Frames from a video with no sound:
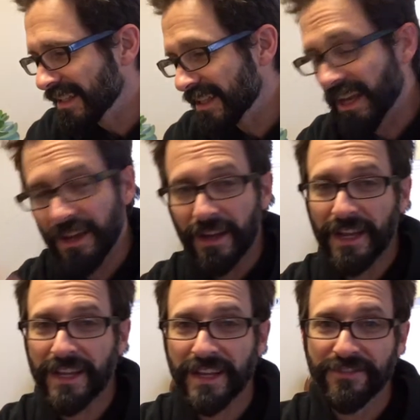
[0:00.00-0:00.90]
yeah,
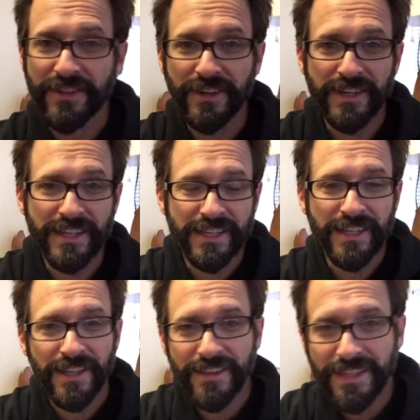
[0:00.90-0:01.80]
hey, if you're
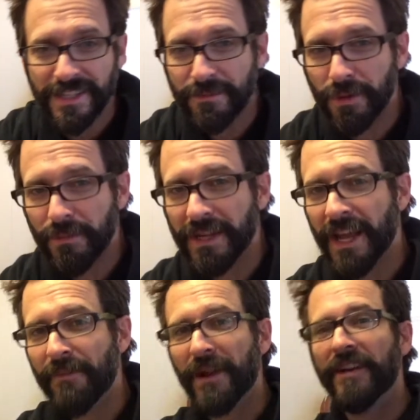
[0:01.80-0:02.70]
in the
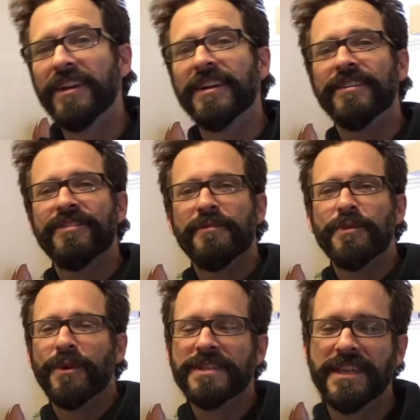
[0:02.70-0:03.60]
Birmingham area,
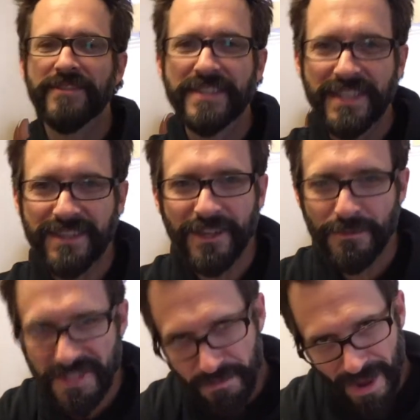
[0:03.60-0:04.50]
February 17th,
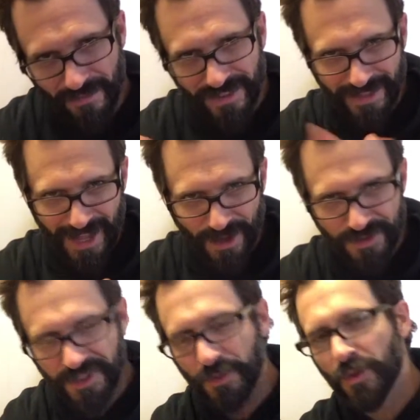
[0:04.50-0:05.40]
come see the Maverick
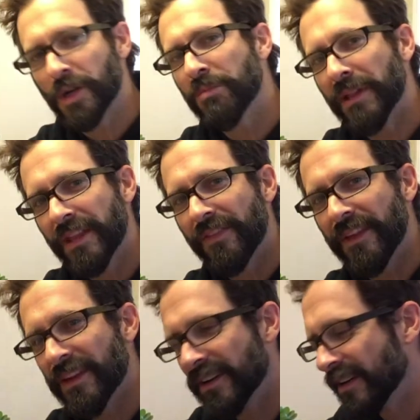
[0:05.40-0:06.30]
Lounge at the Workplay
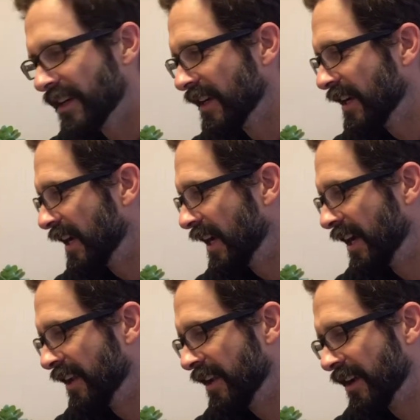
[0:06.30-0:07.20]
Theater
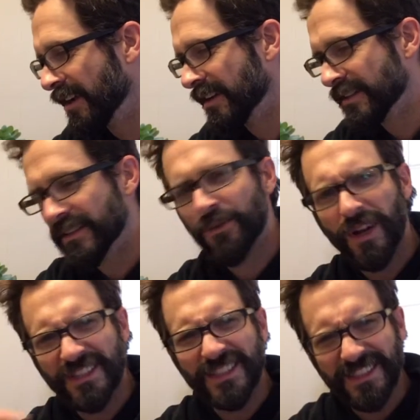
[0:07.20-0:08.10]
and
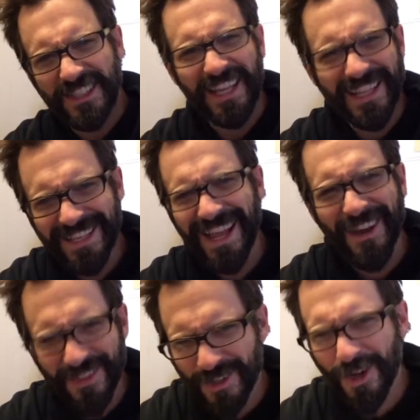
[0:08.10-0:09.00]
watch us lay it
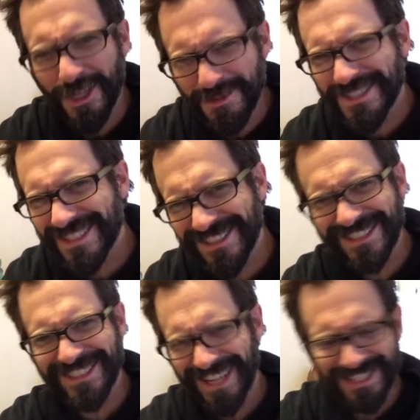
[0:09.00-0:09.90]
down. The Crosby, Stills,
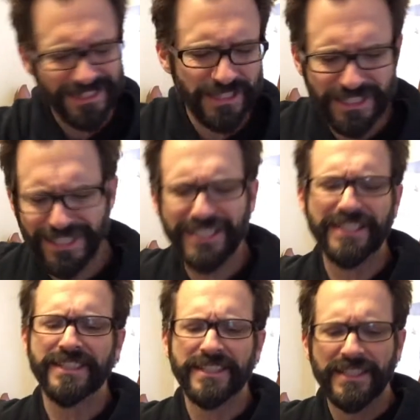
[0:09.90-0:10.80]
and Nash and
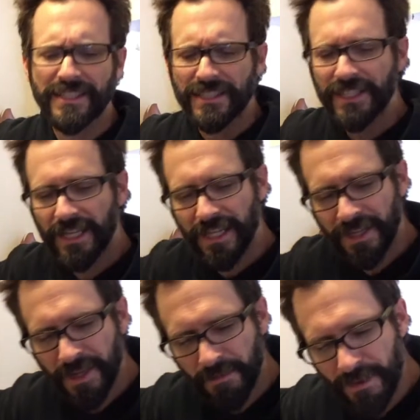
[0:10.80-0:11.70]
Young.
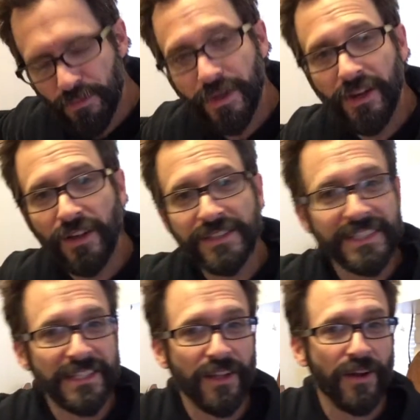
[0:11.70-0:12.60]
And maybe we can all
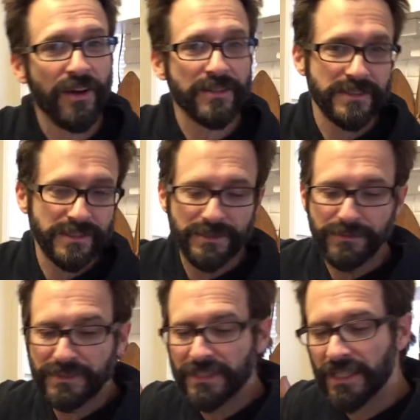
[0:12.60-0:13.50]
sing along to
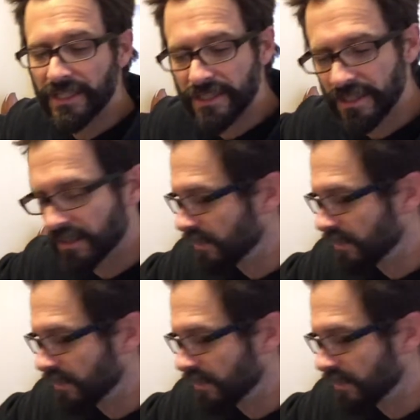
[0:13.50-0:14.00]
something like.